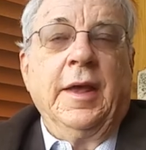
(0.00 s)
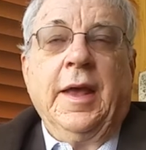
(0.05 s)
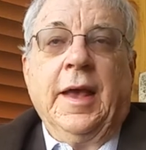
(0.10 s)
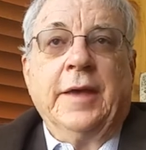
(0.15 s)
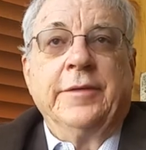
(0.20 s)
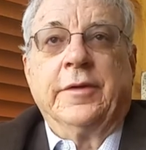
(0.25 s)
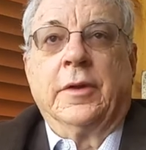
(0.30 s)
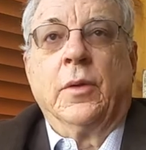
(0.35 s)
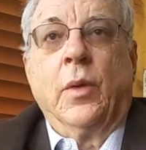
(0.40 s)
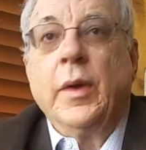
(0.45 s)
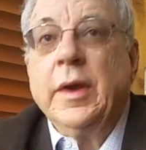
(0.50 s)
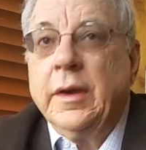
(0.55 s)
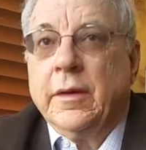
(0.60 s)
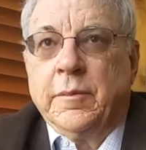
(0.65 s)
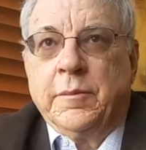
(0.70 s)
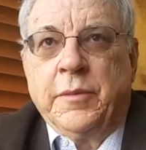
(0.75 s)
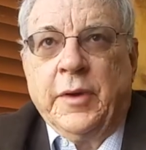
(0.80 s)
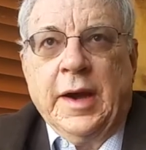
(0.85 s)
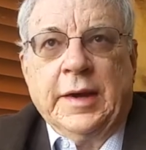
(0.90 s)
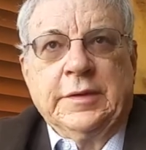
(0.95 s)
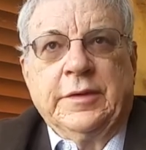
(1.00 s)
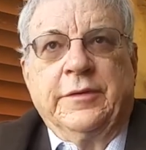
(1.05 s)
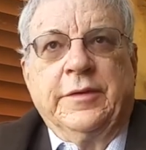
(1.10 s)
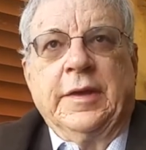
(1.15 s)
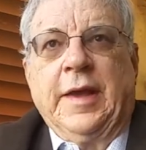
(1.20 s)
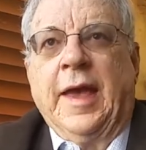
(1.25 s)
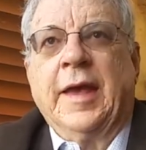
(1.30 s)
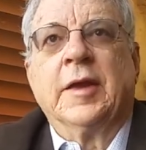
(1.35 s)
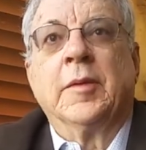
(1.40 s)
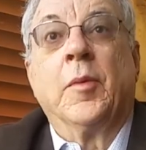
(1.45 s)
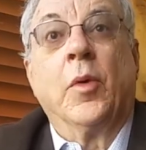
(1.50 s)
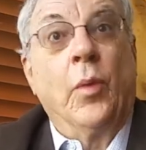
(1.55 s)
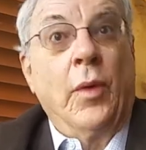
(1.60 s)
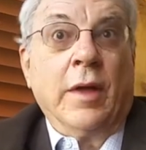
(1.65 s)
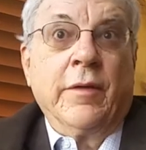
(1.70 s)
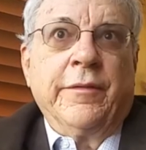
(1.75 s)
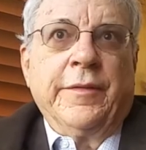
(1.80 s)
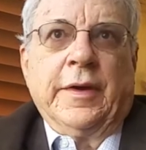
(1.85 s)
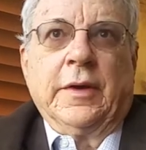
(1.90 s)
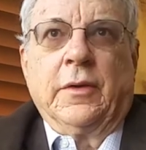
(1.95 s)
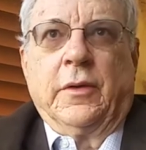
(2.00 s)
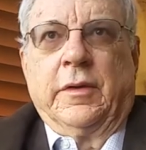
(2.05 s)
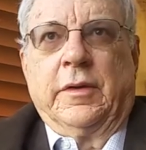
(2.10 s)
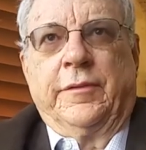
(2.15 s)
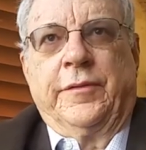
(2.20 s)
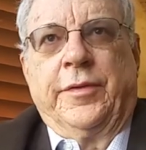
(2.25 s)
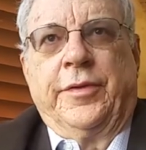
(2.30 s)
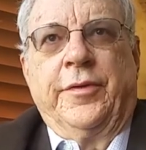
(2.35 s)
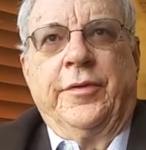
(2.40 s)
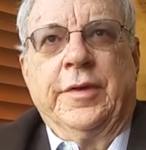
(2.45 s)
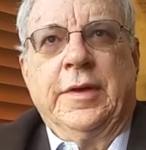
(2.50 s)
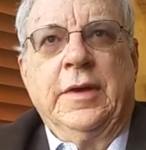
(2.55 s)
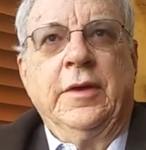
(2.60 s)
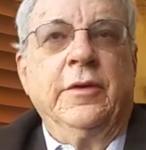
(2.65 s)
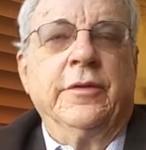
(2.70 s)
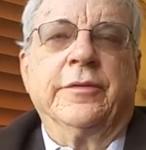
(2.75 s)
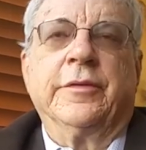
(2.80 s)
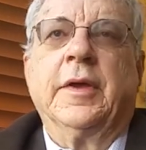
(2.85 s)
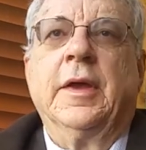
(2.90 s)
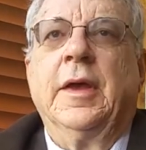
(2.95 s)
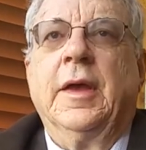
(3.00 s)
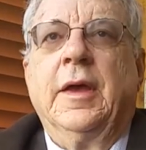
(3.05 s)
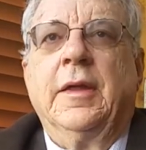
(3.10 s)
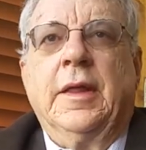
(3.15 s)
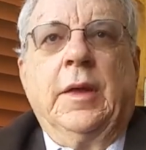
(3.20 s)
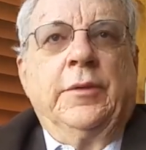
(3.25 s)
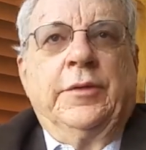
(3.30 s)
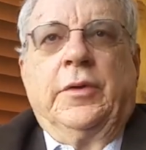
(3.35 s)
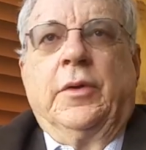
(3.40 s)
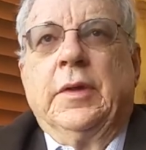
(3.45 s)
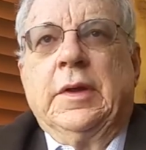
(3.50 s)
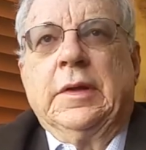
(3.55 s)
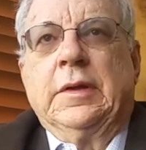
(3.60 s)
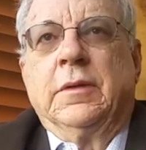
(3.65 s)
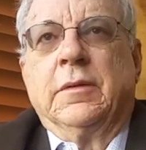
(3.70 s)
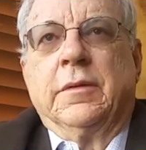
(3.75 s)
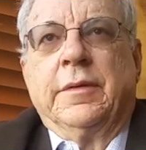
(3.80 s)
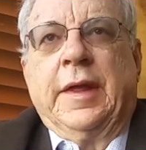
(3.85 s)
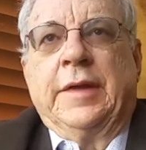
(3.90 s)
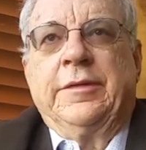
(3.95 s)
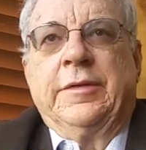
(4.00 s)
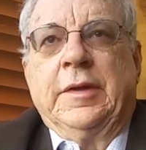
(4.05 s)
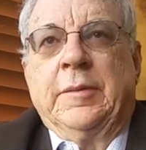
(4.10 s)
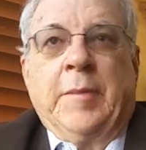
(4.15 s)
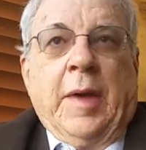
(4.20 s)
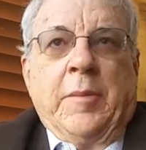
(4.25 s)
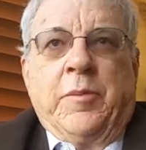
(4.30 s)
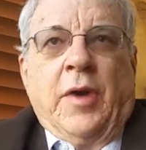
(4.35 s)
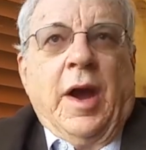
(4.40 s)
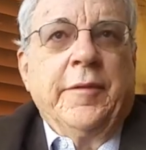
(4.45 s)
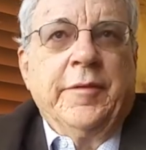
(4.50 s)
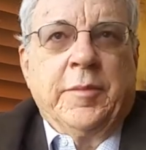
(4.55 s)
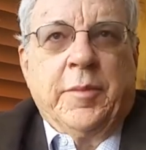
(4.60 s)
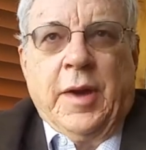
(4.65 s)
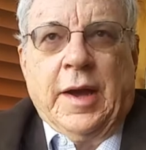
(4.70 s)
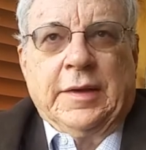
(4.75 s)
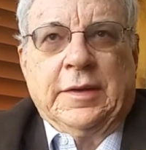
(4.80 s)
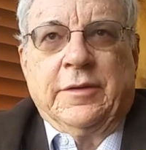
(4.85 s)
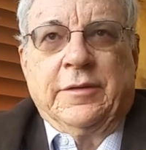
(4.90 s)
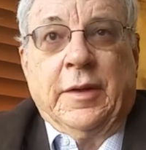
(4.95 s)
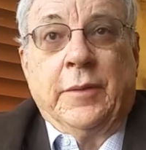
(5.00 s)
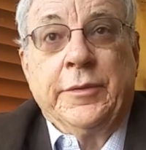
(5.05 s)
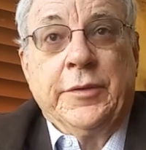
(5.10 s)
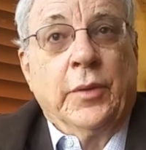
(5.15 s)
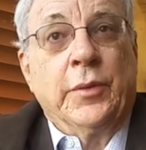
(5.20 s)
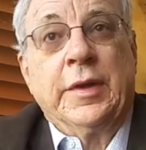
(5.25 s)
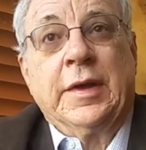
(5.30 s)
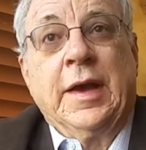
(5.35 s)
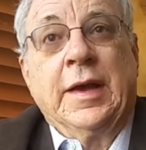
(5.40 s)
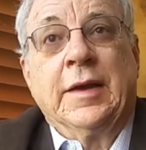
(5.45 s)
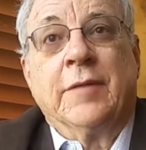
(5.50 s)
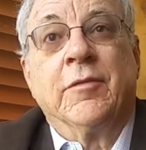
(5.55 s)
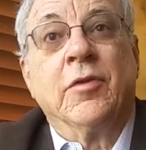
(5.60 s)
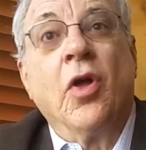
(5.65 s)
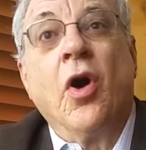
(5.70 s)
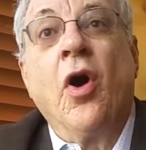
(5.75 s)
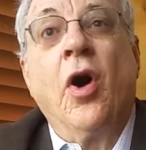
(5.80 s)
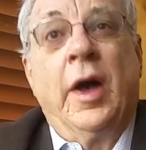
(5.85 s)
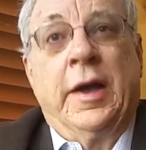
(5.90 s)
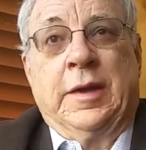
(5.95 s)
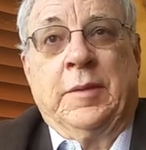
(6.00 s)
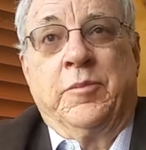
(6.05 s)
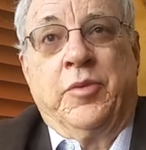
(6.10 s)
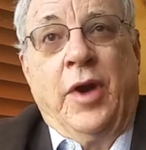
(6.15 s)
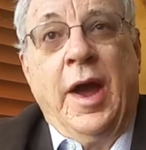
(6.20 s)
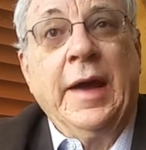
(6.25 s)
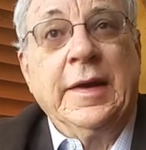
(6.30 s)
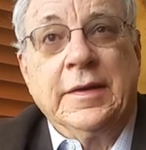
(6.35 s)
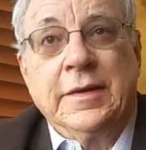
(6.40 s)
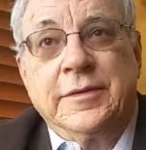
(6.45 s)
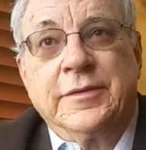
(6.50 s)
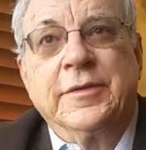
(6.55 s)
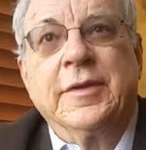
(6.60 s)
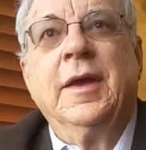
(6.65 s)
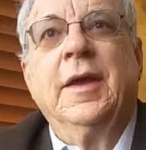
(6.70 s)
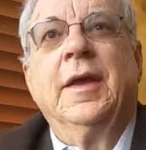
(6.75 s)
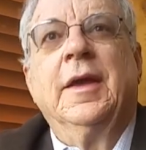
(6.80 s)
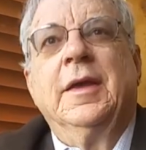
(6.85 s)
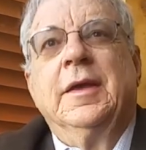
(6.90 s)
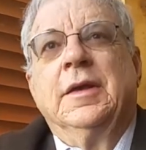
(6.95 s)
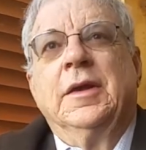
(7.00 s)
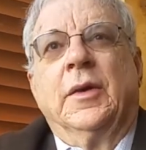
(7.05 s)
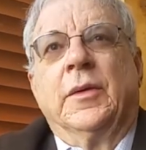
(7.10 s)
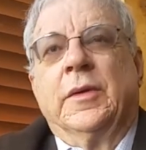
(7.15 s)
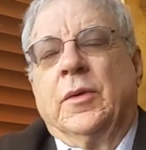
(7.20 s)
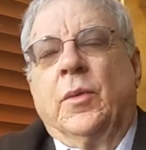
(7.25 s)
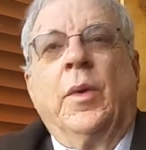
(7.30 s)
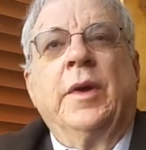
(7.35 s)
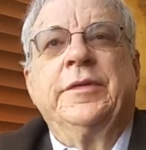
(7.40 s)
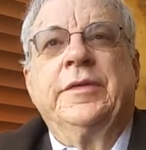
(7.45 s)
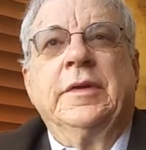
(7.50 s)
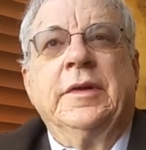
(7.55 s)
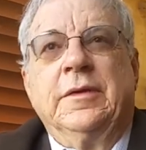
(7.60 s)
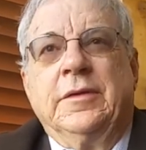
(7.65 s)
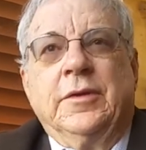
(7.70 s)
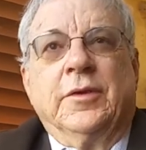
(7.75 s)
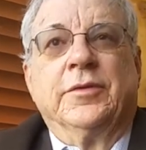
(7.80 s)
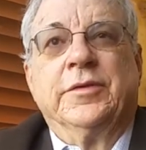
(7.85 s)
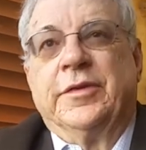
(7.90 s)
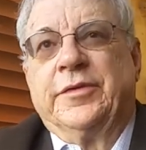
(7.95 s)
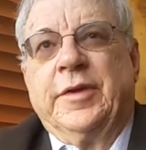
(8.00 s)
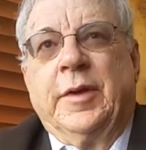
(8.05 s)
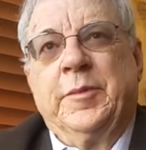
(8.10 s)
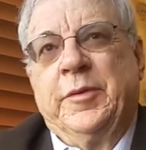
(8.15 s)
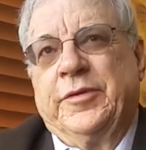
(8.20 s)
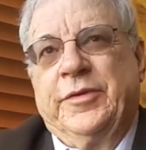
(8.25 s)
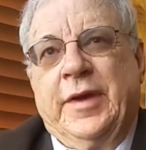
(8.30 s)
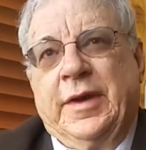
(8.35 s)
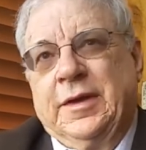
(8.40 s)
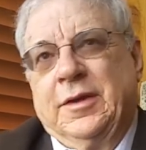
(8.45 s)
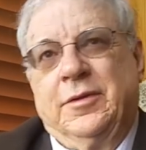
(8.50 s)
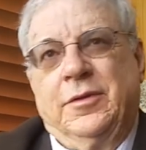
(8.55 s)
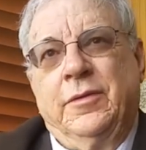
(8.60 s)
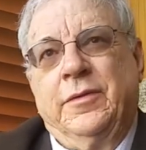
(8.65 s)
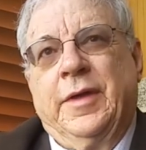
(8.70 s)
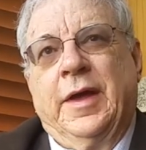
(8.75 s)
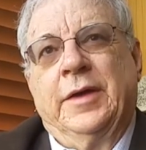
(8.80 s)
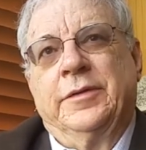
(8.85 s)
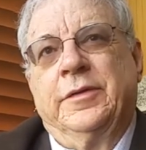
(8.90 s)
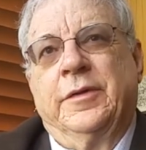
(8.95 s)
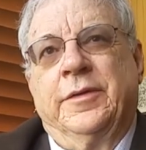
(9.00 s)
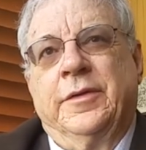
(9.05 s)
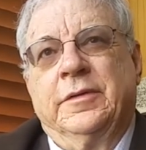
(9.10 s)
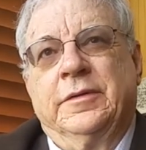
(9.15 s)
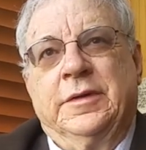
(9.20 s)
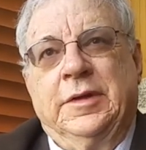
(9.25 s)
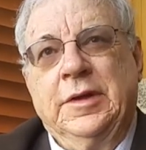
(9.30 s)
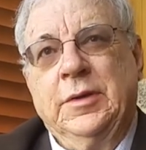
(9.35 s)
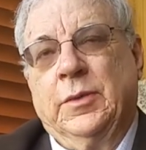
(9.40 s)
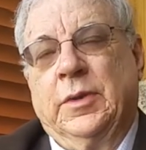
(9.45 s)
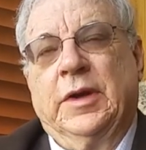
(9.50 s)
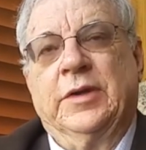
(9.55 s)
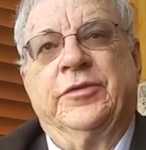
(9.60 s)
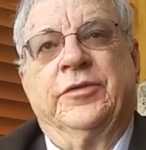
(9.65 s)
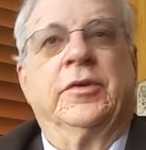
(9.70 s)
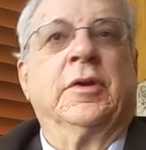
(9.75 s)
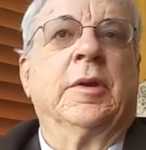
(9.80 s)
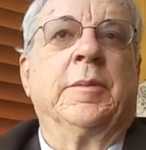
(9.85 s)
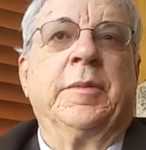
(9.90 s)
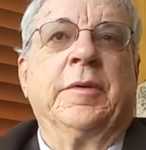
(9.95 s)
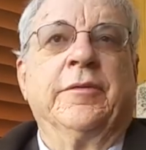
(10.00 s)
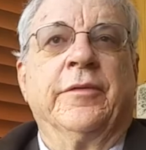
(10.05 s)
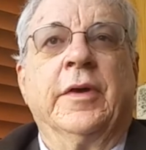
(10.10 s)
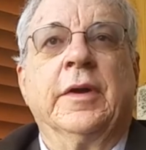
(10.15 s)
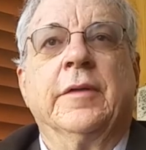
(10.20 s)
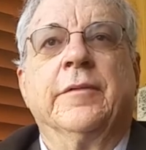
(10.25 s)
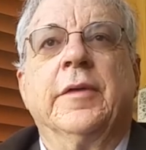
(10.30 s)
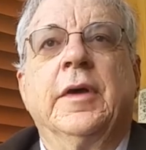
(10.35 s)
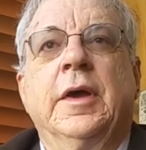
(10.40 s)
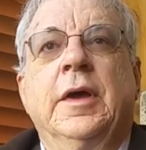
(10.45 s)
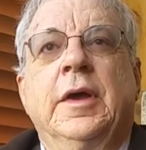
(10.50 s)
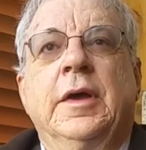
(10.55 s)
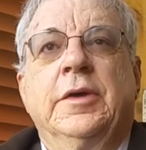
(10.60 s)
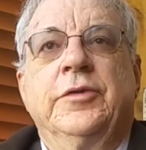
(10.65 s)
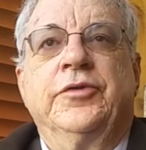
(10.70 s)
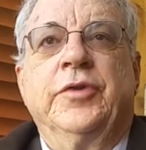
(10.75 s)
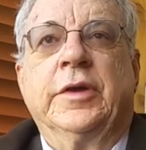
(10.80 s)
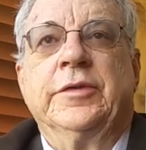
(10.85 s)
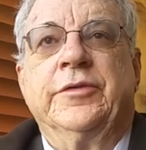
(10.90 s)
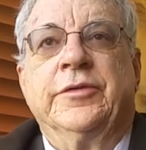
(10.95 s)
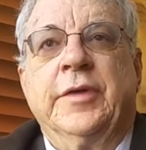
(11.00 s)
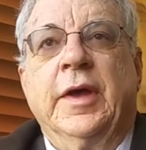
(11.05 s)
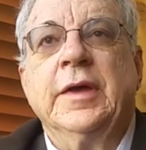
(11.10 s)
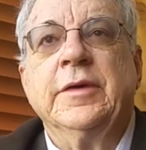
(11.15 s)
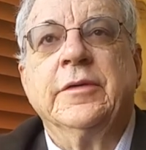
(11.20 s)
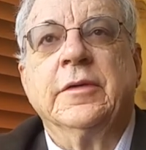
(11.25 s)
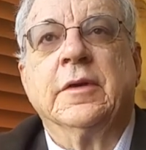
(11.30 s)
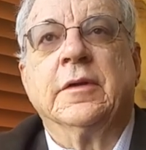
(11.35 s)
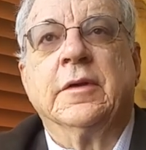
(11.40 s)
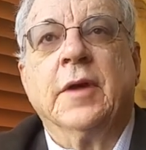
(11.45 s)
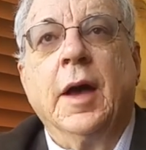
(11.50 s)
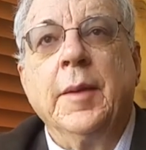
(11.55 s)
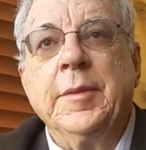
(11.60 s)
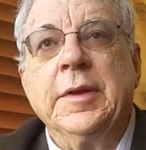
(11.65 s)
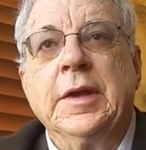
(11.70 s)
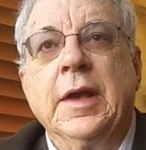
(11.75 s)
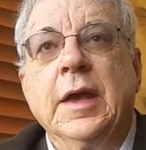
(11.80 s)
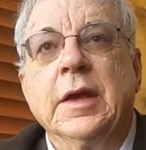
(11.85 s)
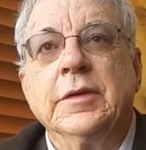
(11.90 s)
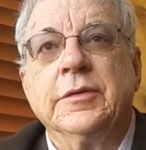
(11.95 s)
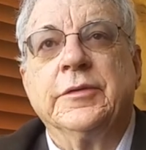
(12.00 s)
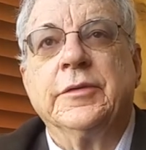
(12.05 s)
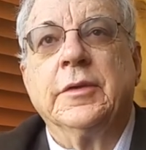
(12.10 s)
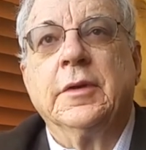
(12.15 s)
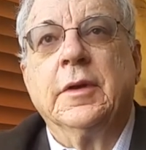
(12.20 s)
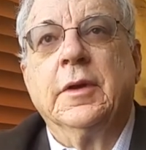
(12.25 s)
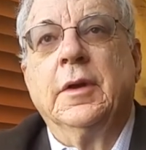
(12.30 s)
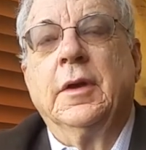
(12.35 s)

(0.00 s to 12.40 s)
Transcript: as, a lawyer, practicing animal welfare lawyer for 30 years, that was the only that's in my private practice. That was the only kind of law I could practice. You know, it wasn't until December 2nd, 2013, when I stood up in front of Judge Sise in the Tommy case,